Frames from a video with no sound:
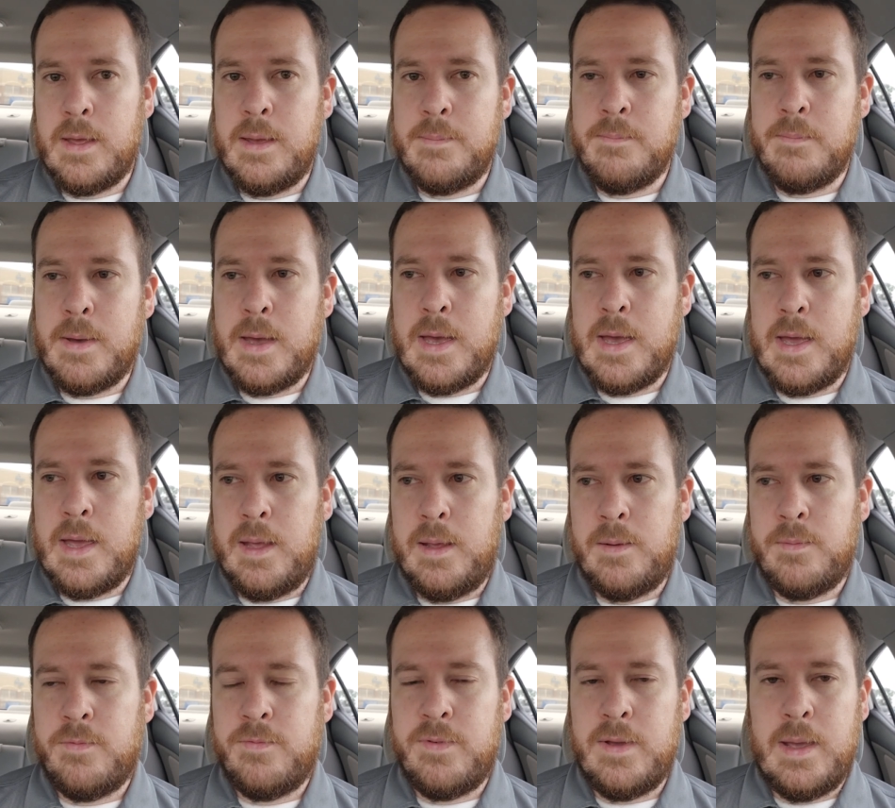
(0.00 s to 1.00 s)

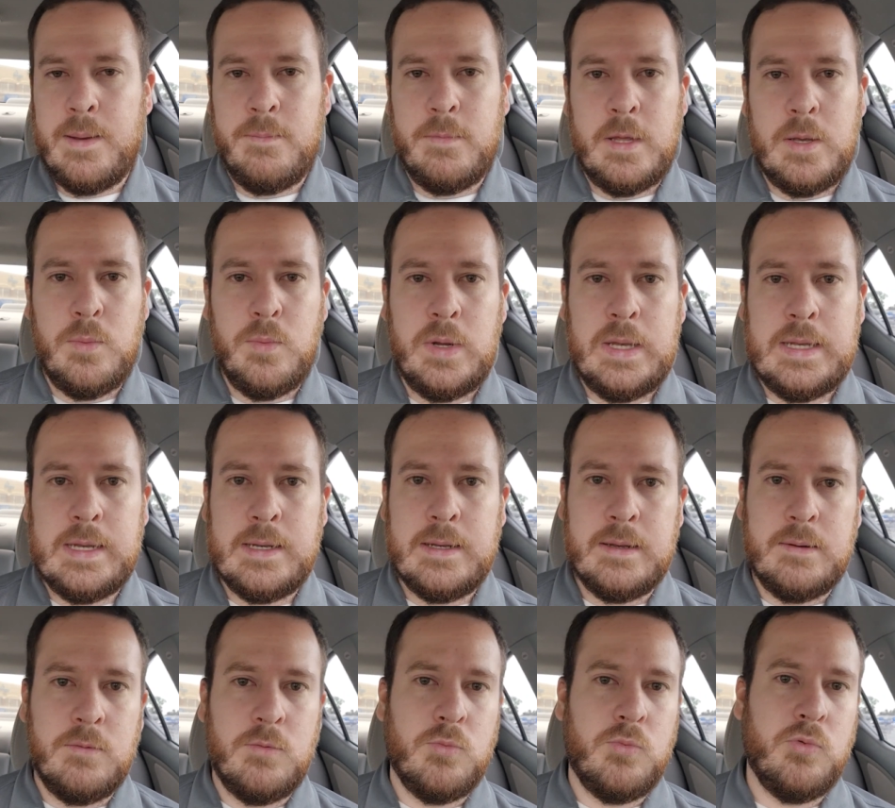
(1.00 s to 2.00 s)
My family, we
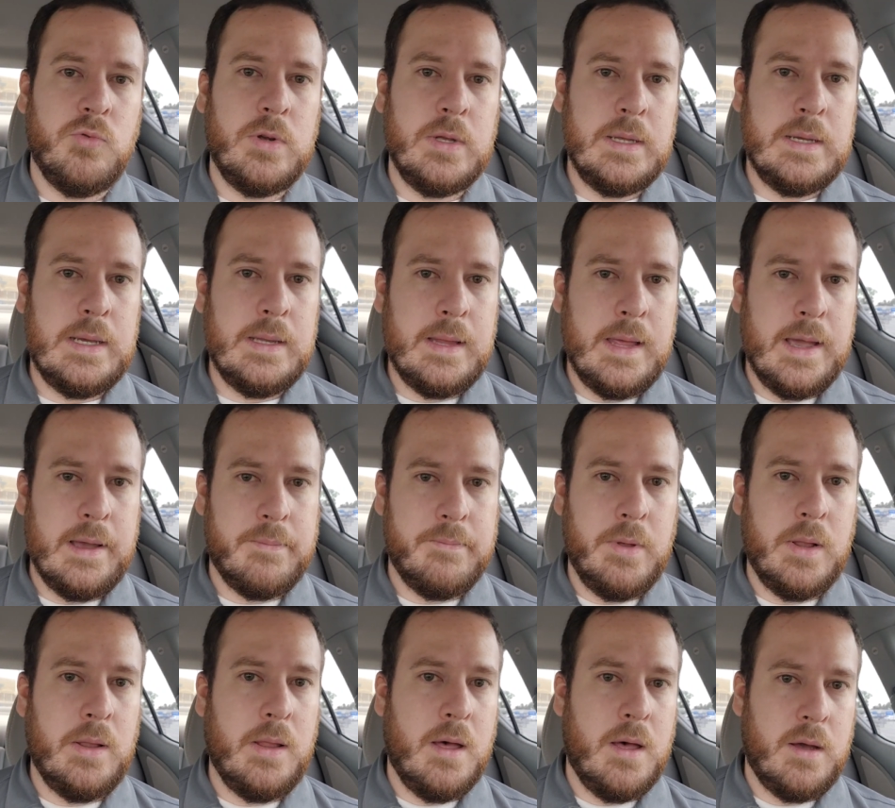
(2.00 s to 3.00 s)
didn't really like
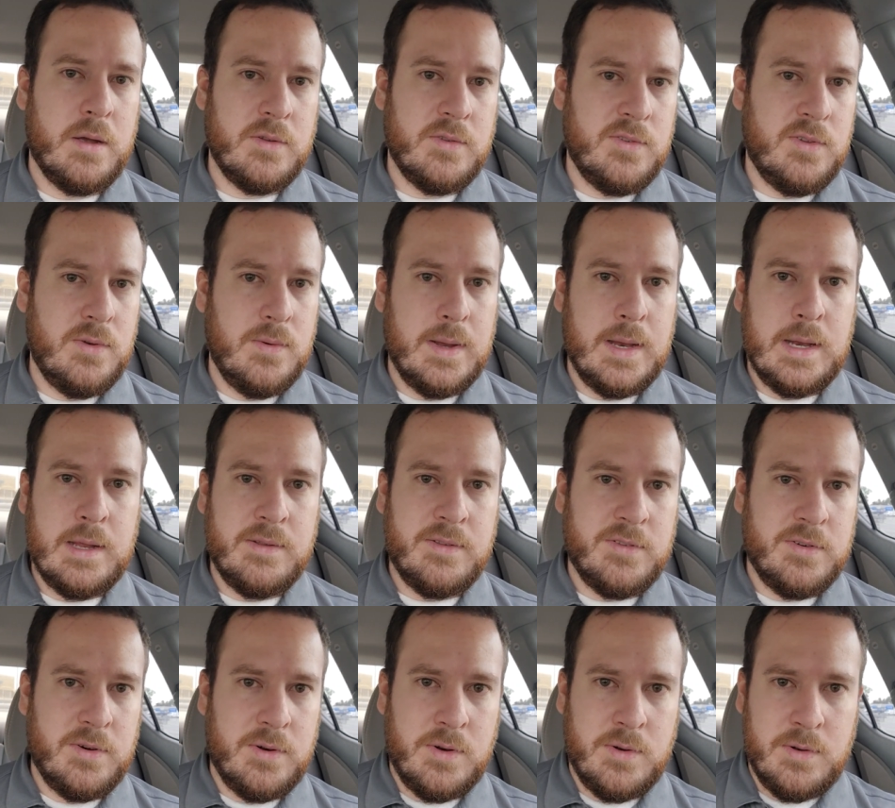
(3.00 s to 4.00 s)
belong to any
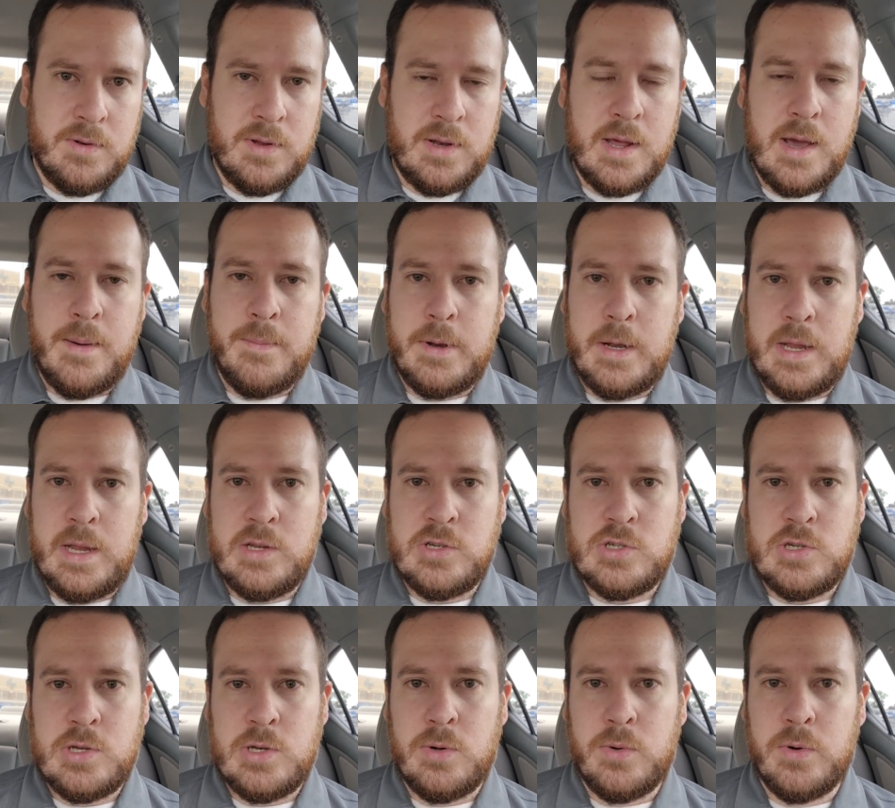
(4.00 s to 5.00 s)
certain
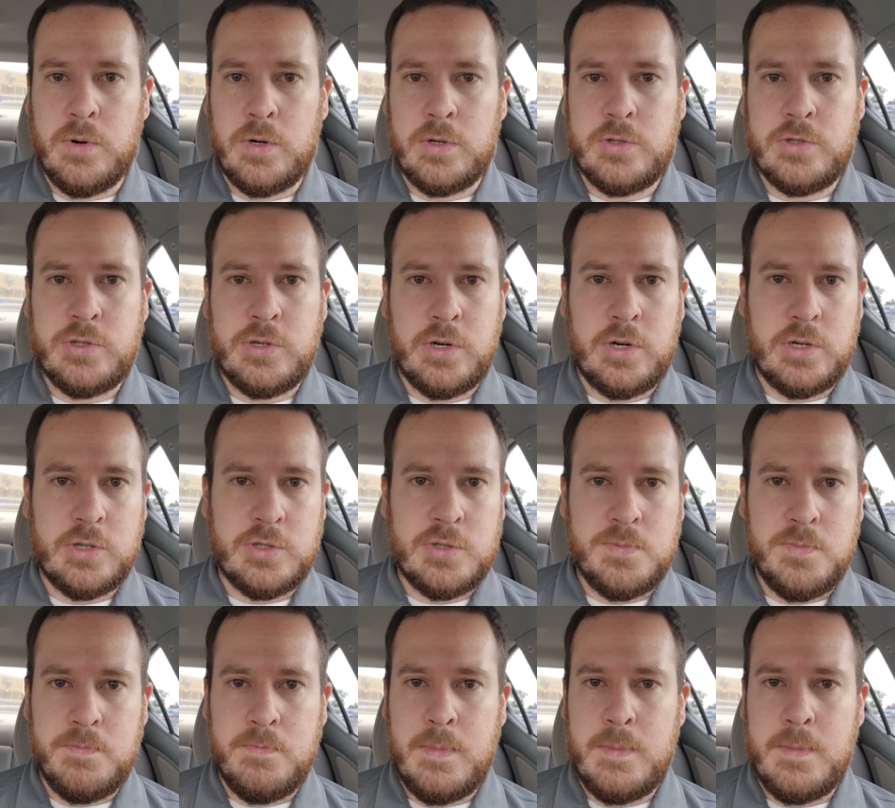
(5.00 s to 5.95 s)
denomination or church.